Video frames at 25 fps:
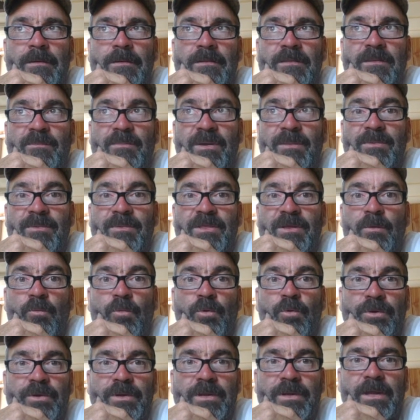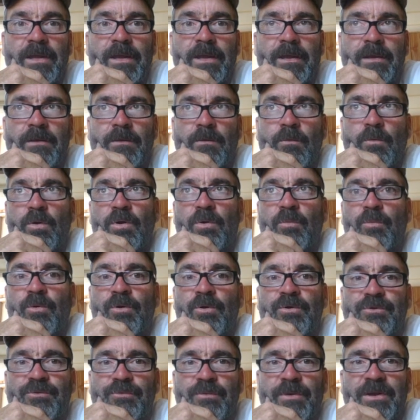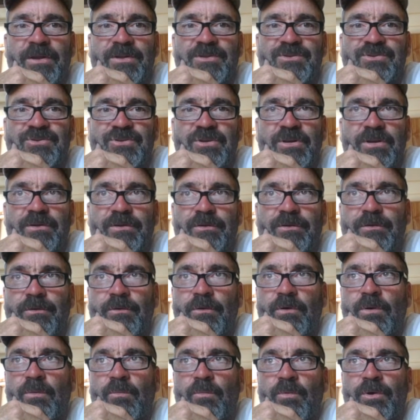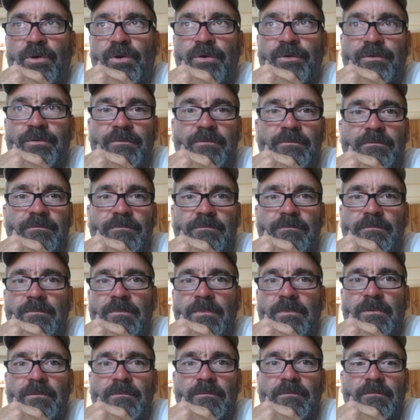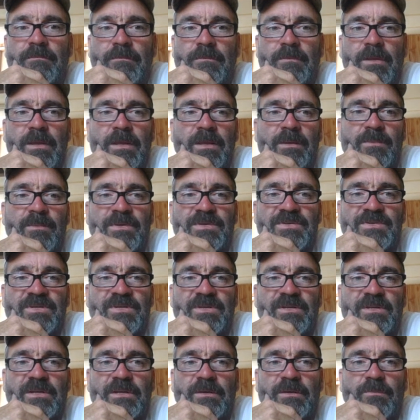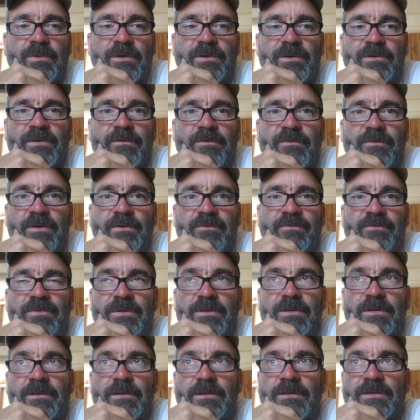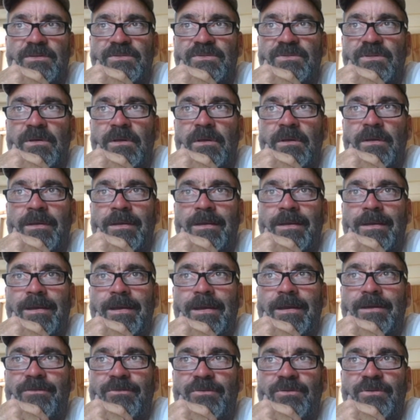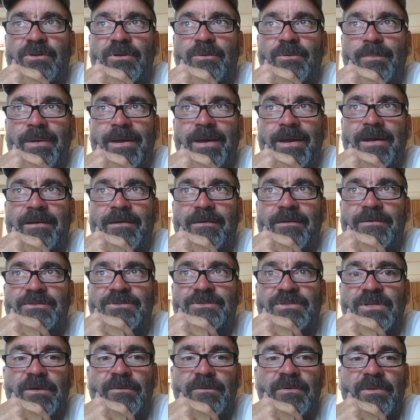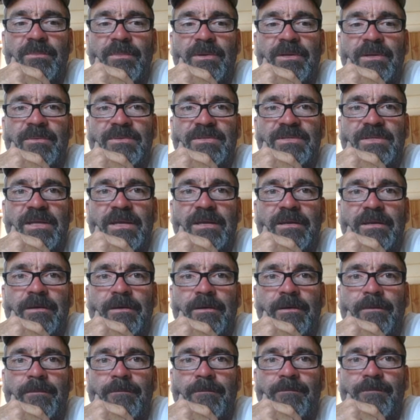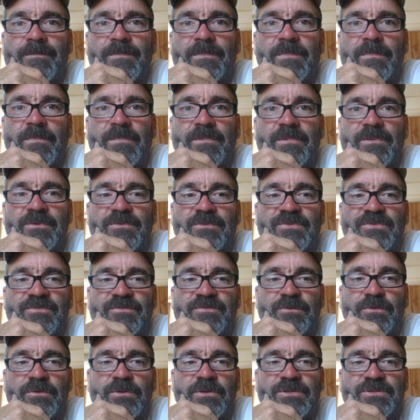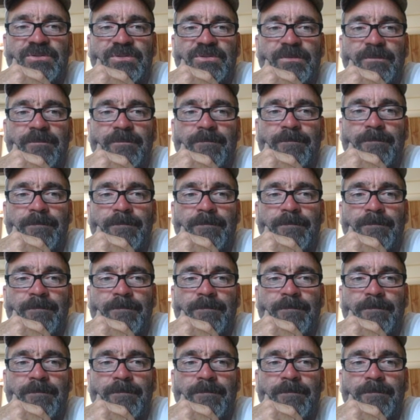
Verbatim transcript: that maybe they weren't gay or weren't transgendered or weren't ABCD, whatever the deal is. And they're going to look back, gee, I really made a mistake here. This was foolish.